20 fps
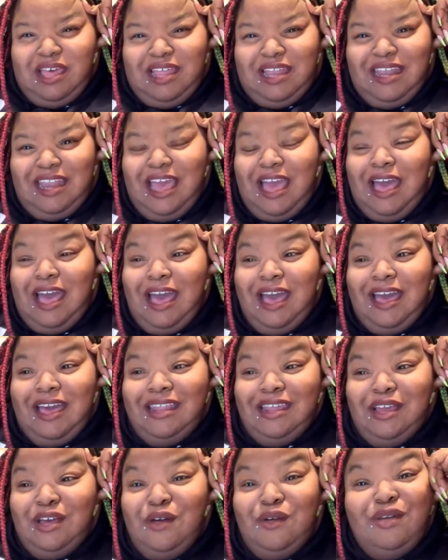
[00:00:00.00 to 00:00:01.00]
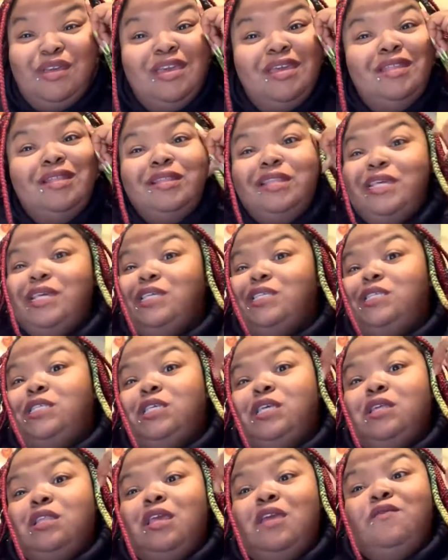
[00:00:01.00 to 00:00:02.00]
Not hide and go get it.
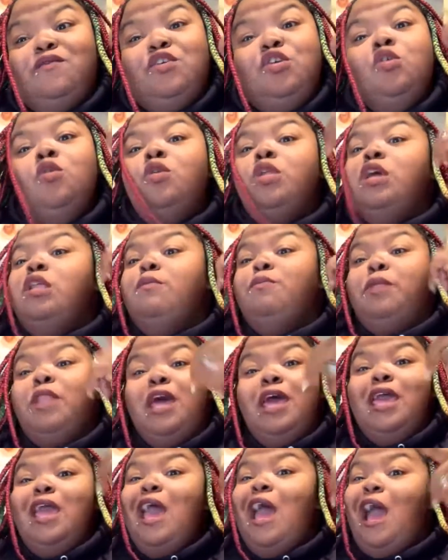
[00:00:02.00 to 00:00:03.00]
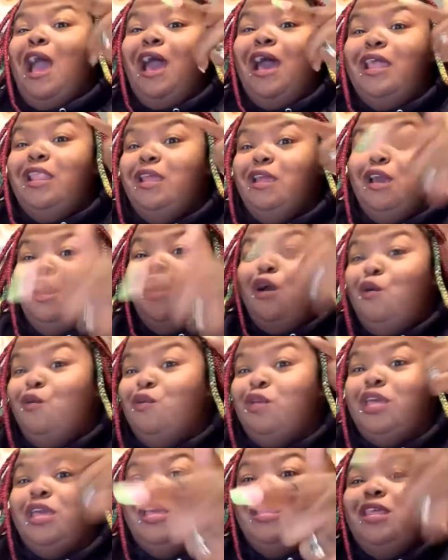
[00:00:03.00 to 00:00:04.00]
Listen, if you didn't play hide and go
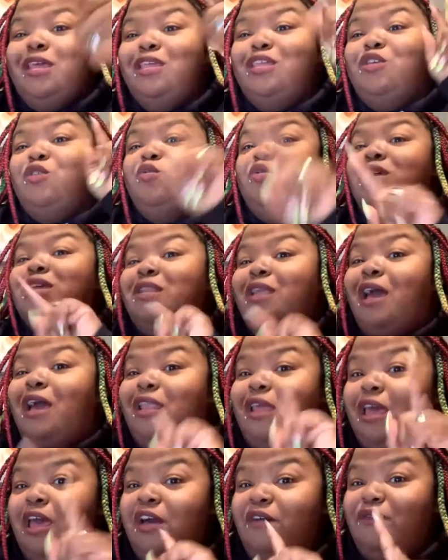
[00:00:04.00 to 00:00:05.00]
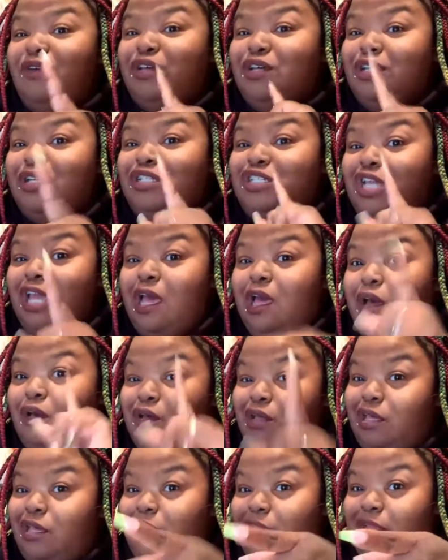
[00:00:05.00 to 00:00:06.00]
get it, you did not have a good
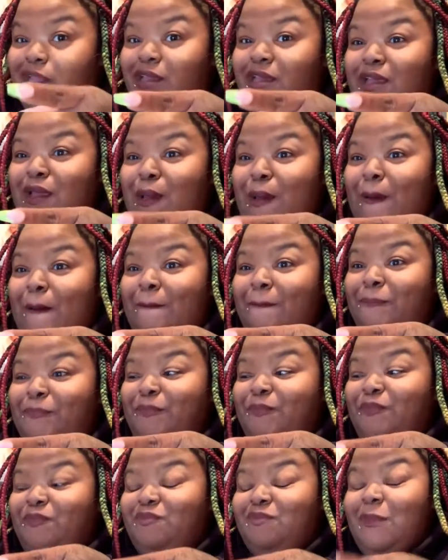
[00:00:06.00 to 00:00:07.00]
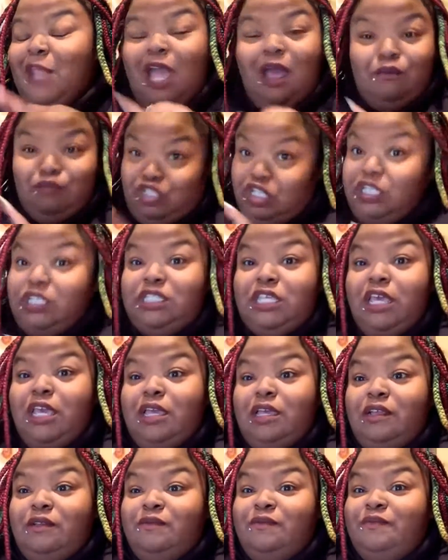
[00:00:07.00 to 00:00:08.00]
childhood. I'm just
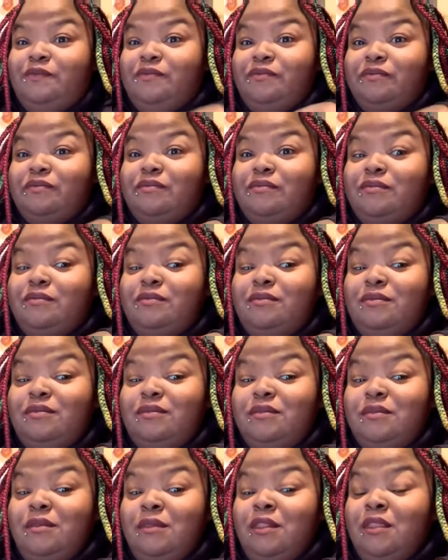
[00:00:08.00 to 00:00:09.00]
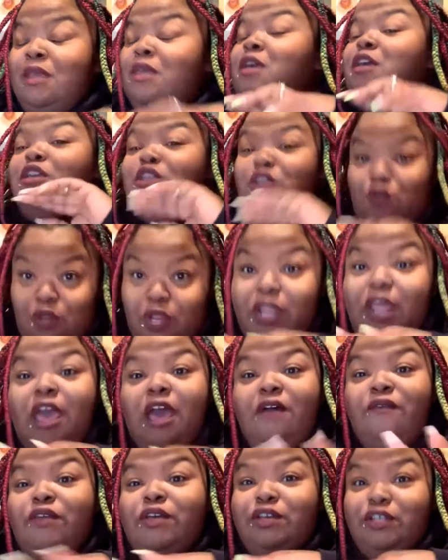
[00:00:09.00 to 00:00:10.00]
saying. You didn't
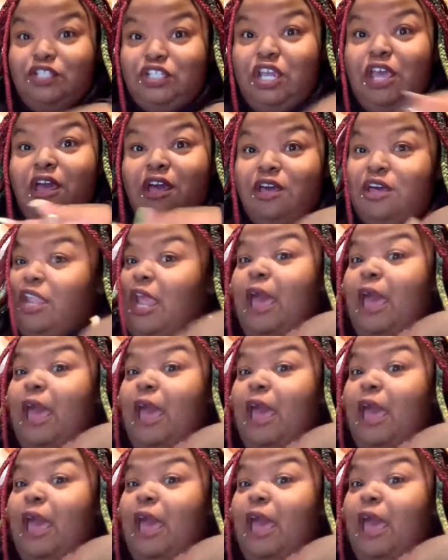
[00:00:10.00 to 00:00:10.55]
have a good childhood.